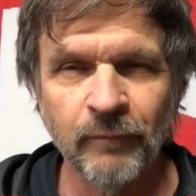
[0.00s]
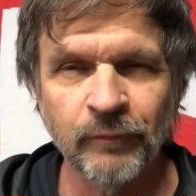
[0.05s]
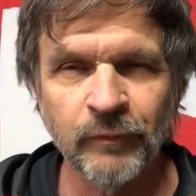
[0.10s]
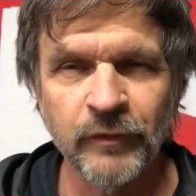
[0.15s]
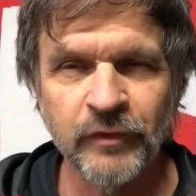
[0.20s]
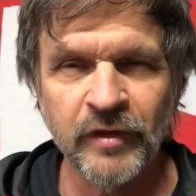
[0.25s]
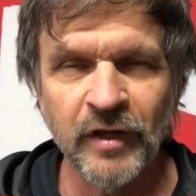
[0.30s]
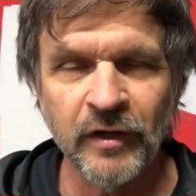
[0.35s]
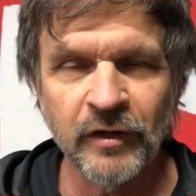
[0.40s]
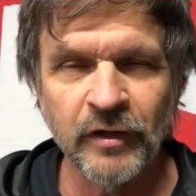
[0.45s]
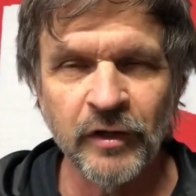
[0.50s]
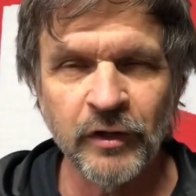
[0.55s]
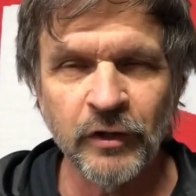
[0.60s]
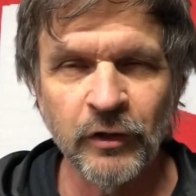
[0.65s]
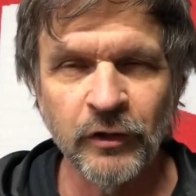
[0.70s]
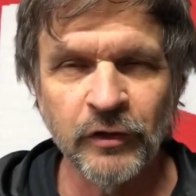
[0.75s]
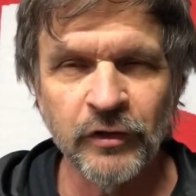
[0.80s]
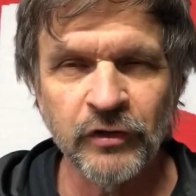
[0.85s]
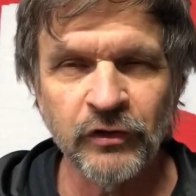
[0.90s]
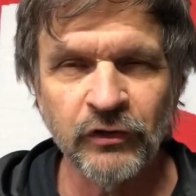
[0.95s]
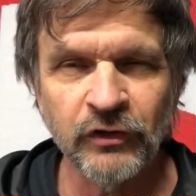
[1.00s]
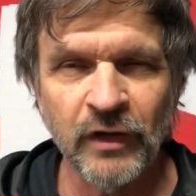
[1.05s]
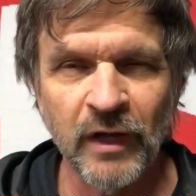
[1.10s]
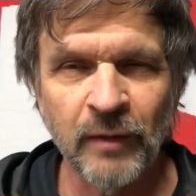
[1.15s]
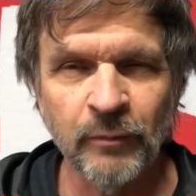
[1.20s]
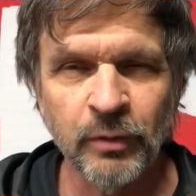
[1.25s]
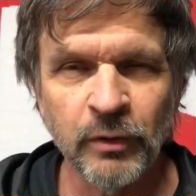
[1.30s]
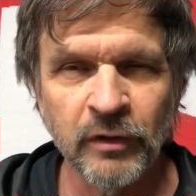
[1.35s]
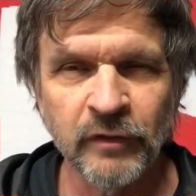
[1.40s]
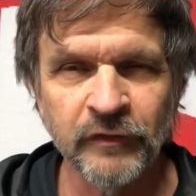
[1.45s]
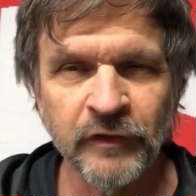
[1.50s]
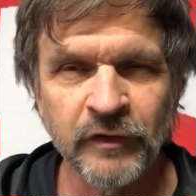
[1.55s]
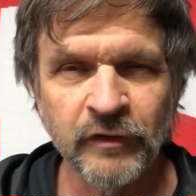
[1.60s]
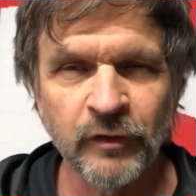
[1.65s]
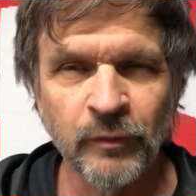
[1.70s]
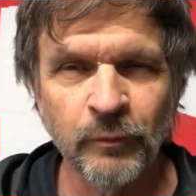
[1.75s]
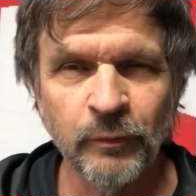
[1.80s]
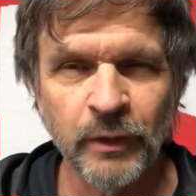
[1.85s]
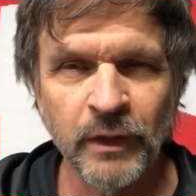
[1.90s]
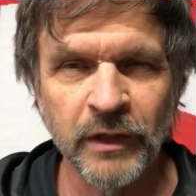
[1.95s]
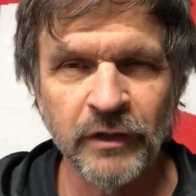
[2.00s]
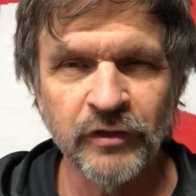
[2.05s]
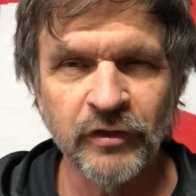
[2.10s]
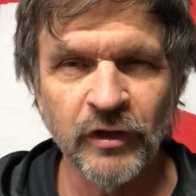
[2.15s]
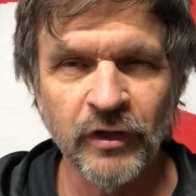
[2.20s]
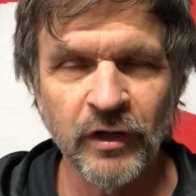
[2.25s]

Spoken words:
technique on this is not perfect, but